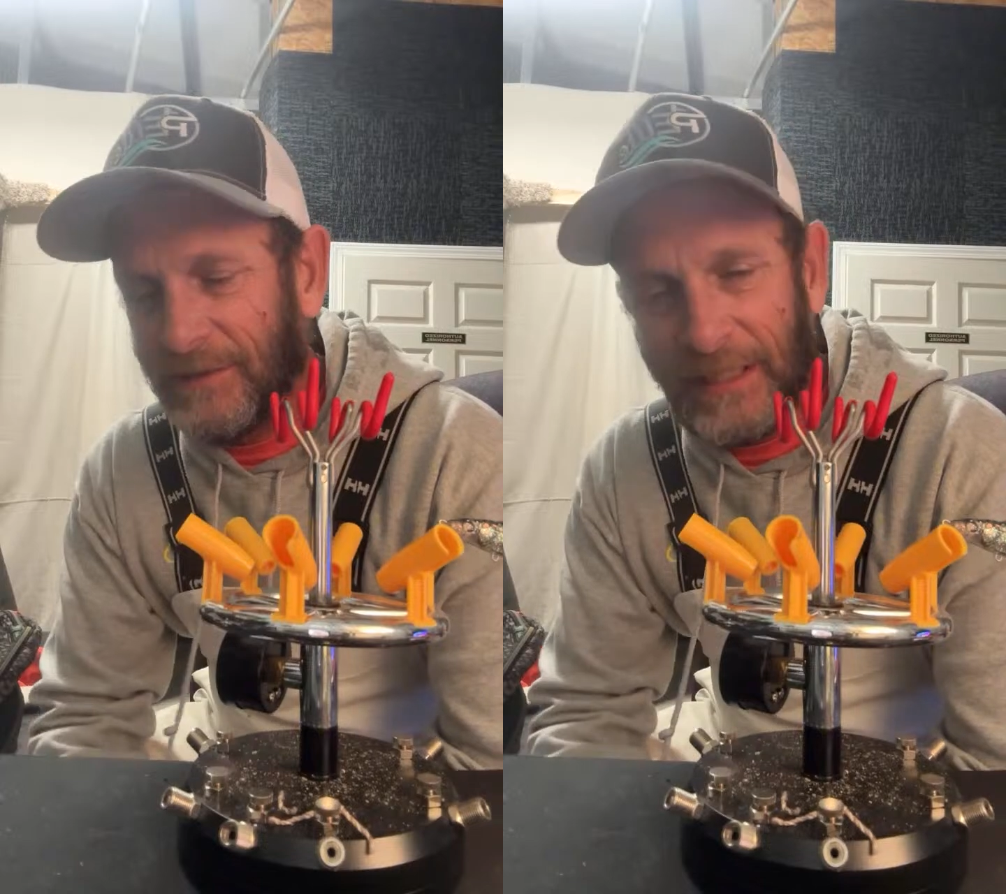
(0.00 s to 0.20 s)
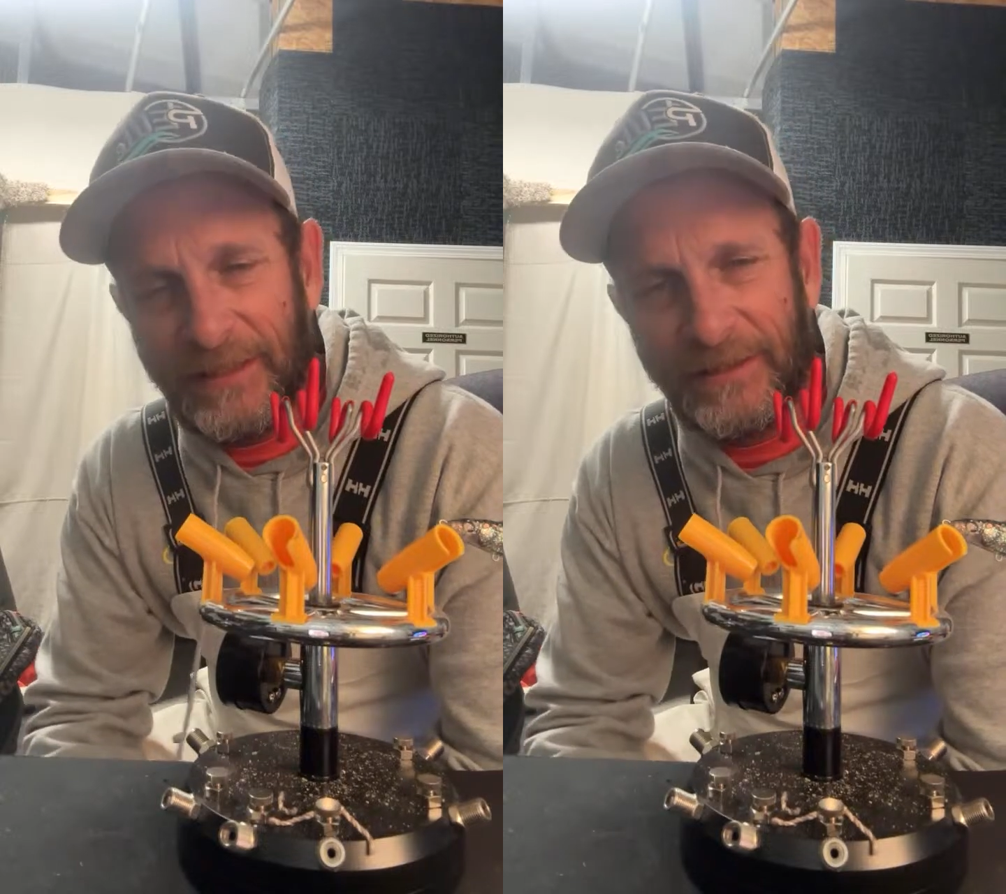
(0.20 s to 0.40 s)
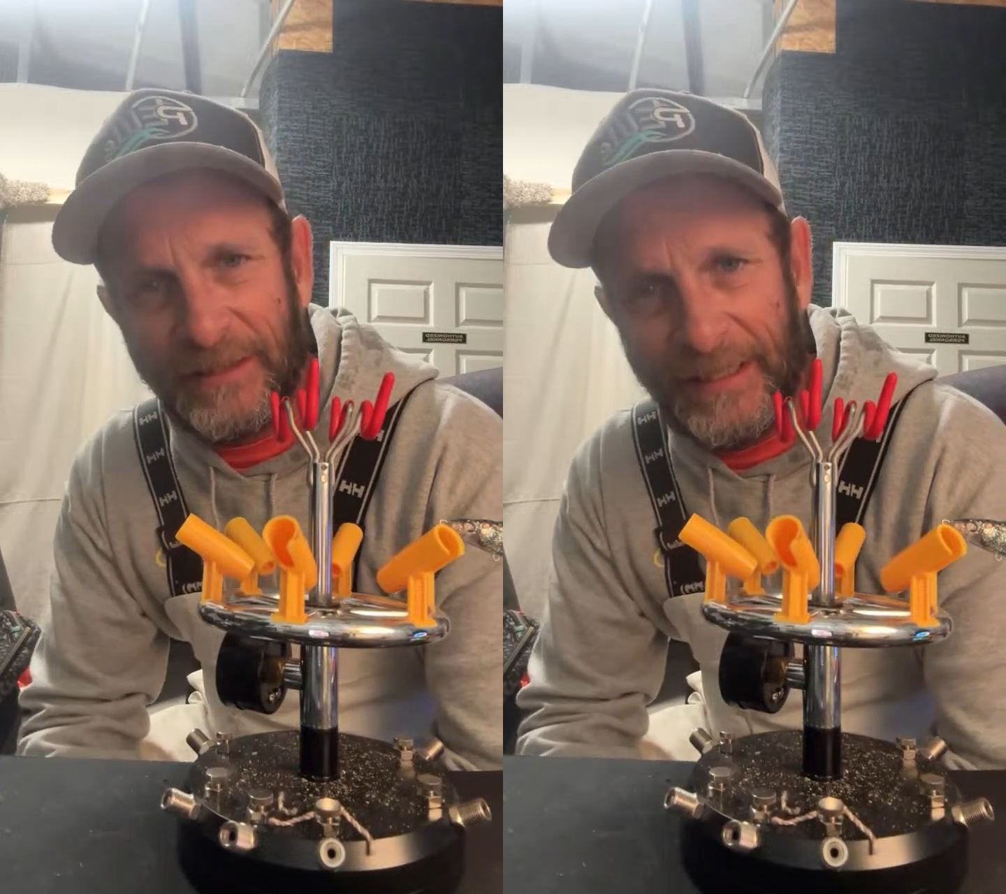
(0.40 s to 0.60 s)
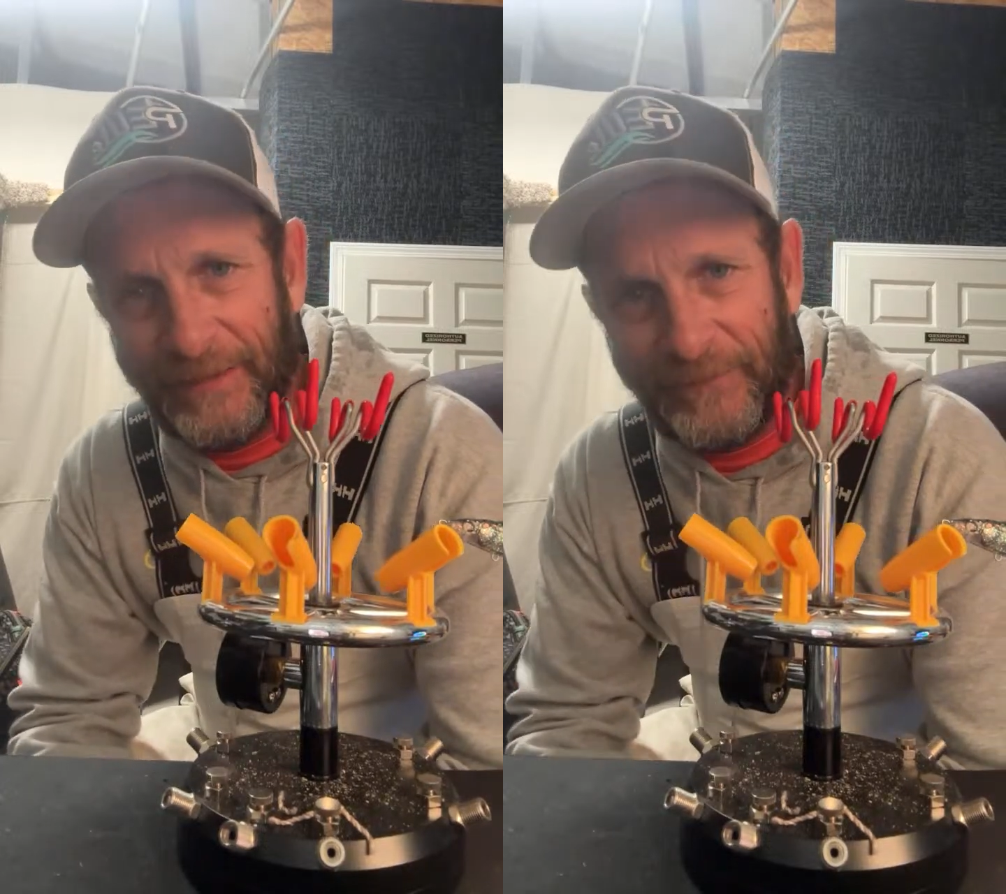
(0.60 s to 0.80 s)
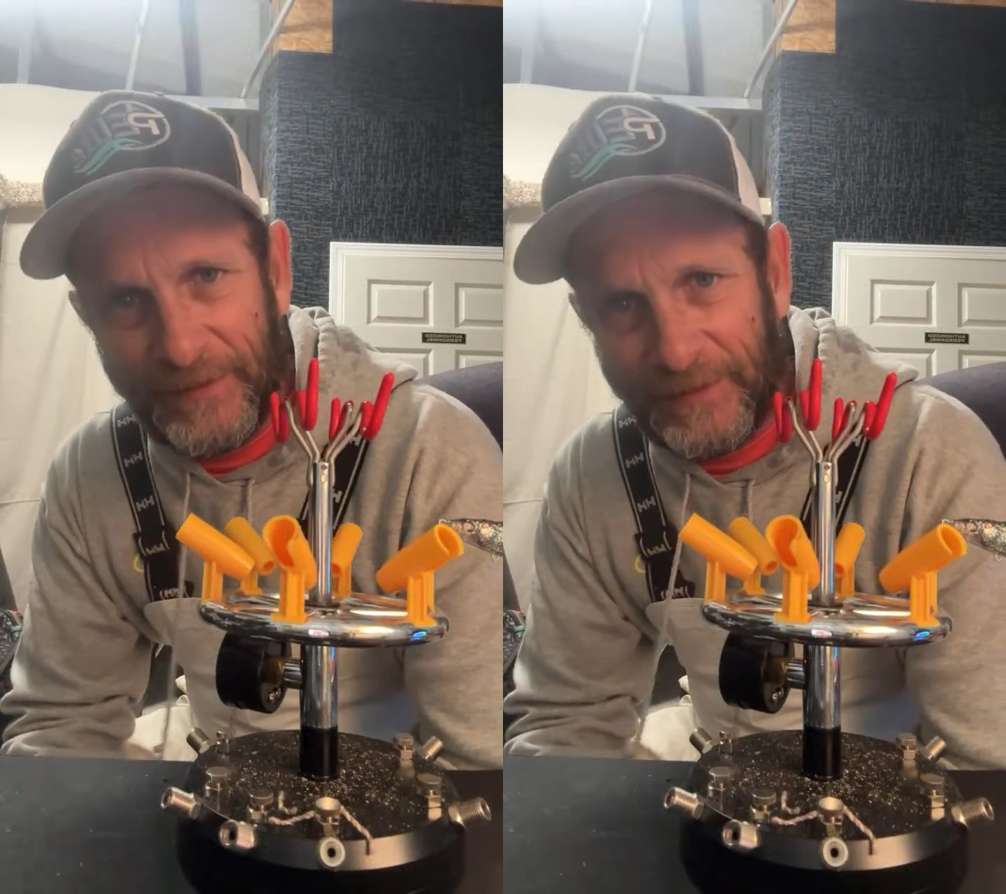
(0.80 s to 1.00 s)
I just
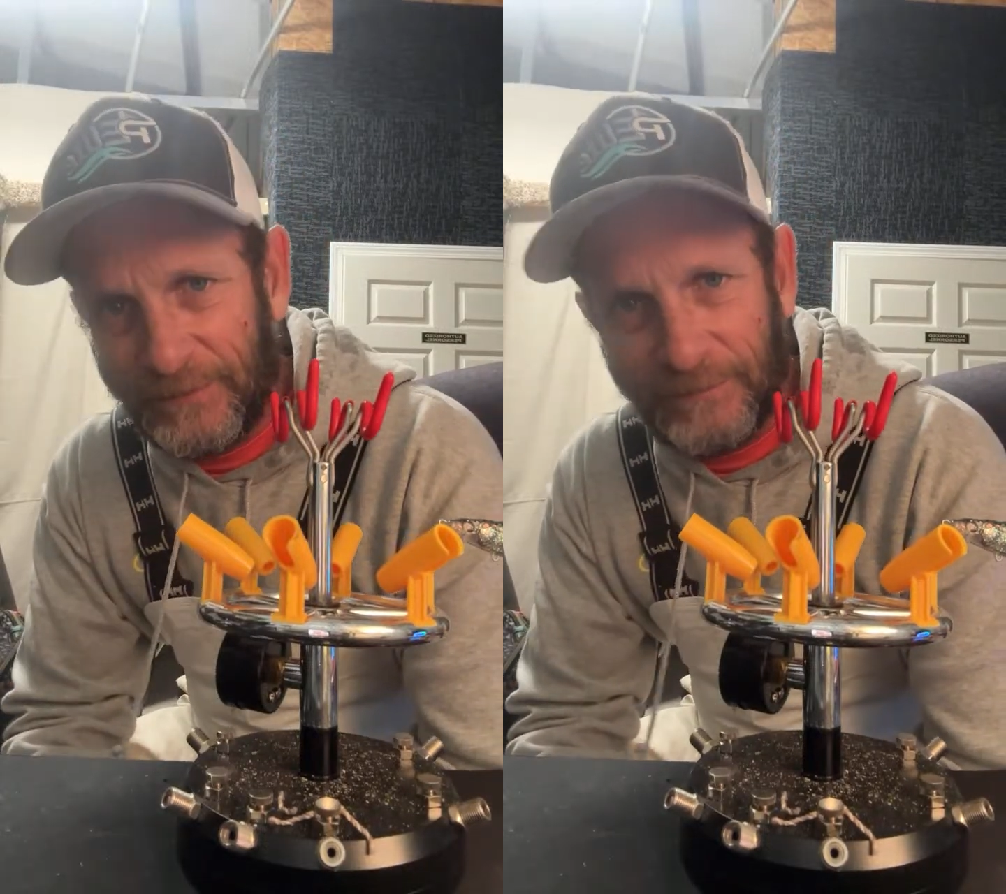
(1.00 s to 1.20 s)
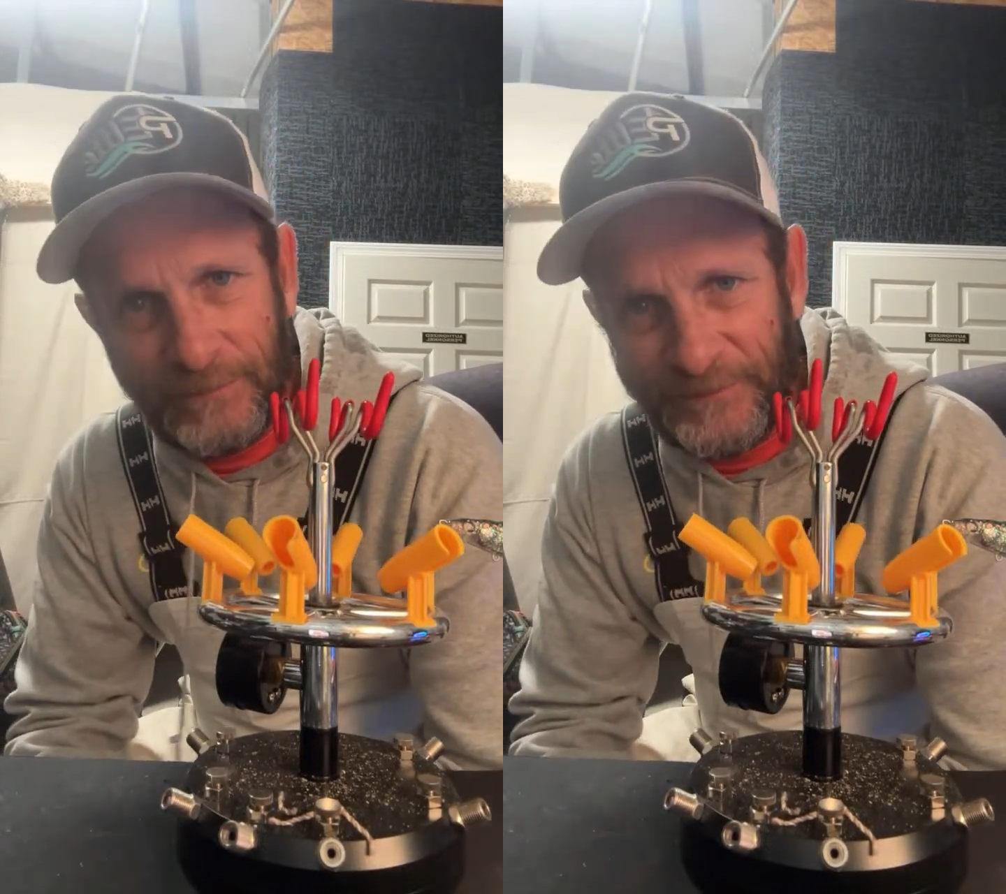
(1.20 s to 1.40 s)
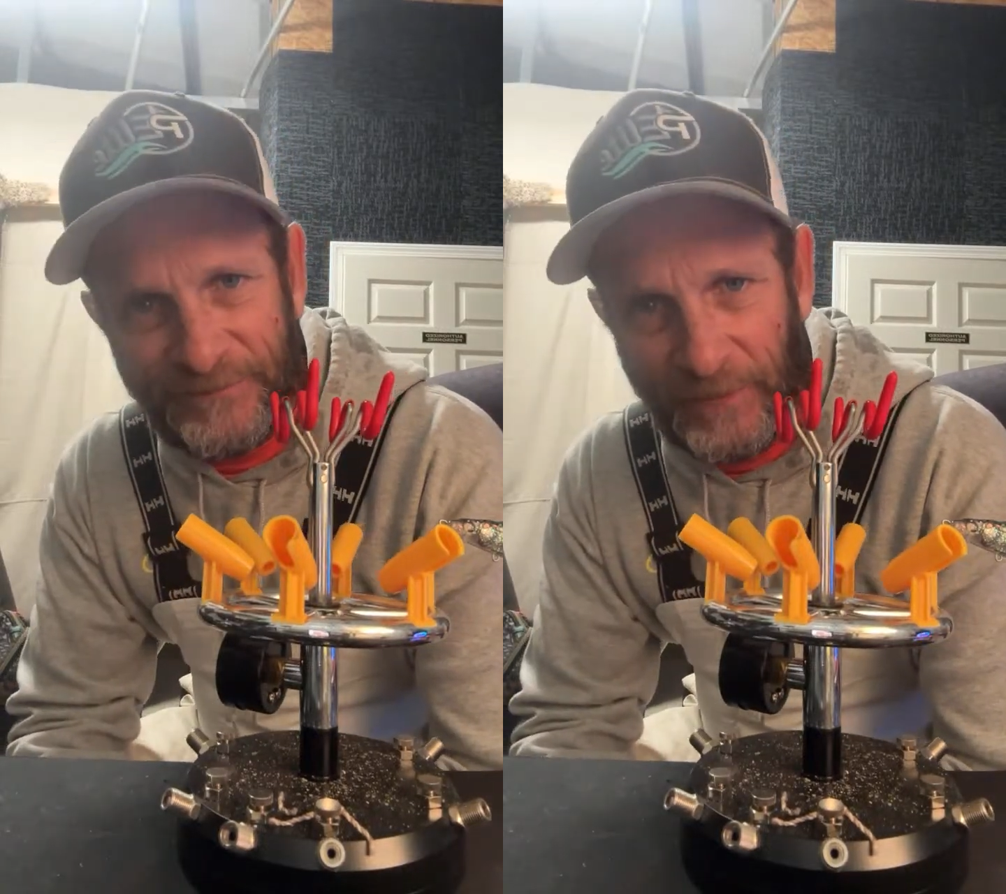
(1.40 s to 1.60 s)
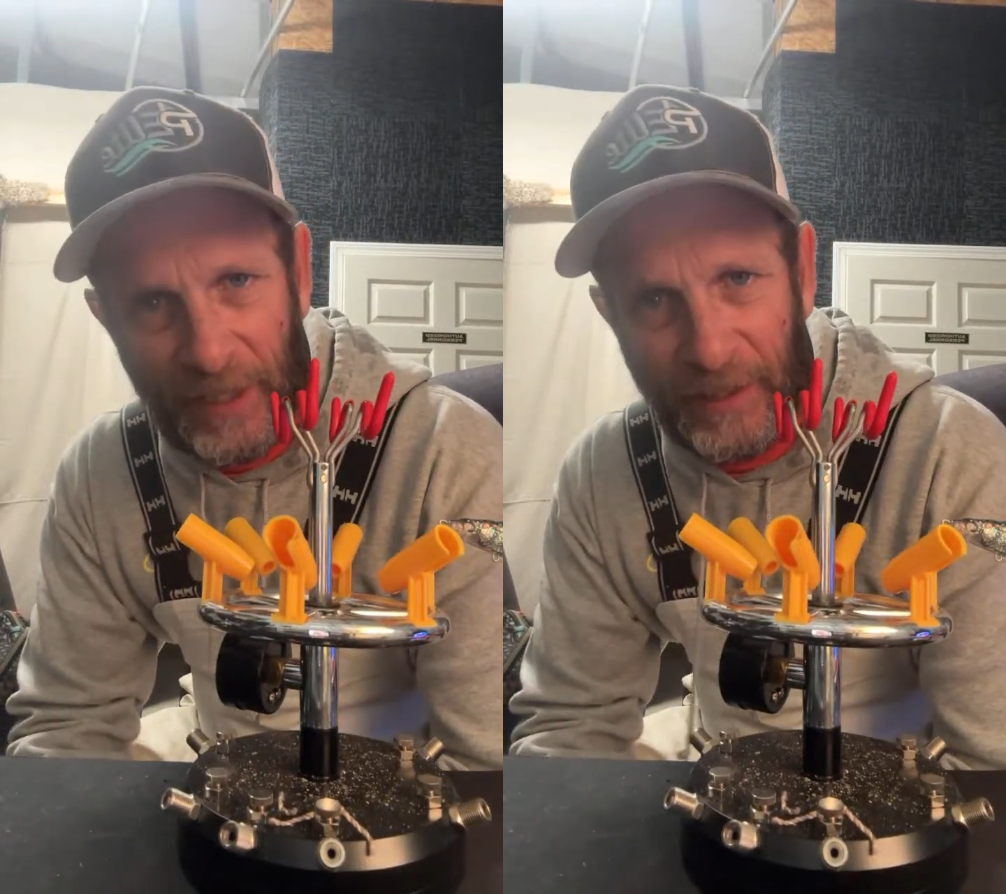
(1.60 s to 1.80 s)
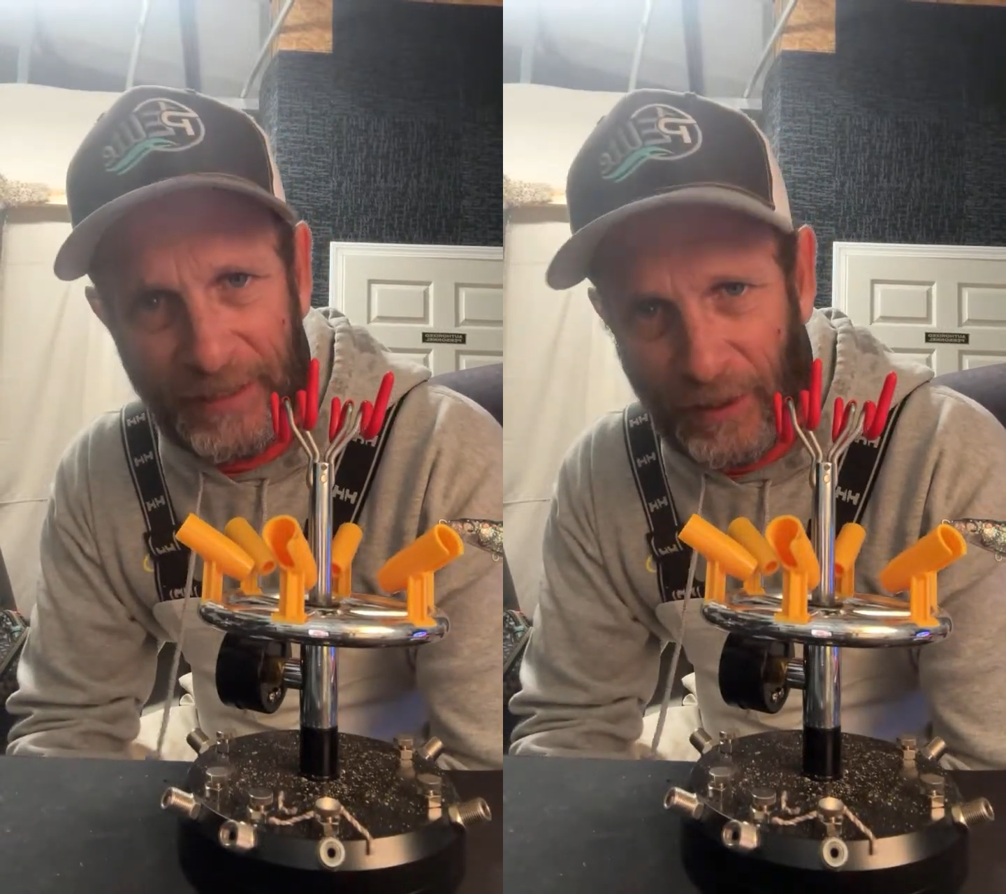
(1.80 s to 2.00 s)
left the
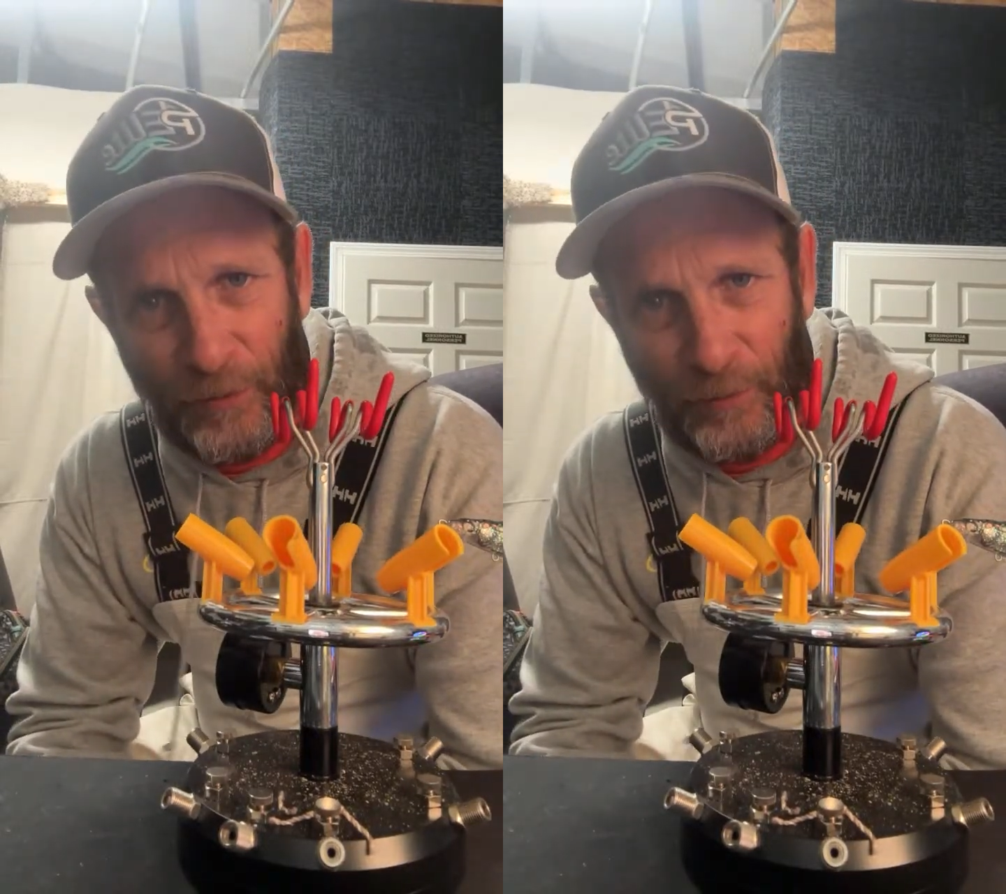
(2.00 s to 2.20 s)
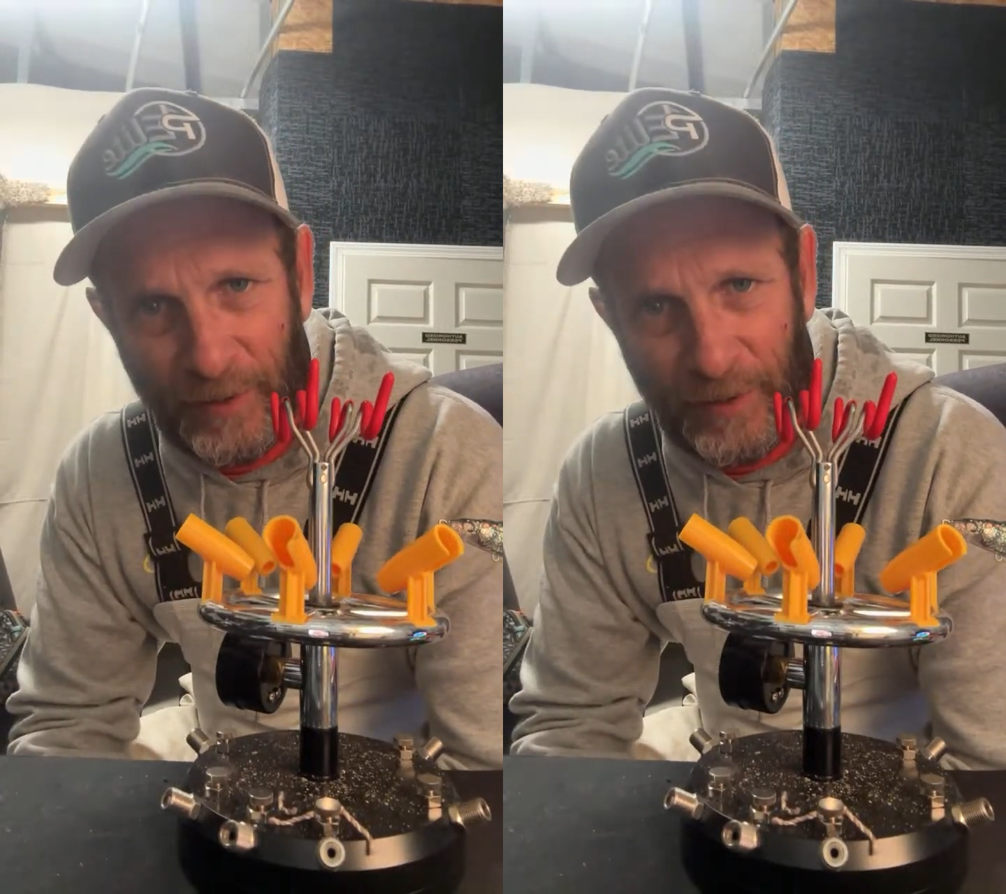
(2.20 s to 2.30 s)
honey hole,